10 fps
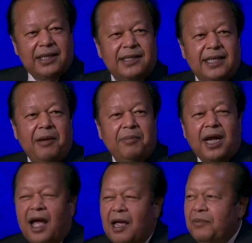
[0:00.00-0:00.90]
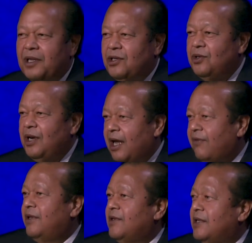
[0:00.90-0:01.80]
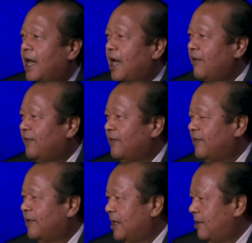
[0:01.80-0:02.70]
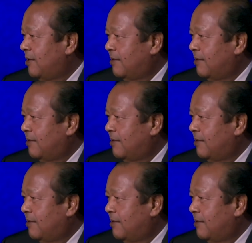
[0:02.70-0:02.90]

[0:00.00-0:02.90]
at the same time that you love this life, that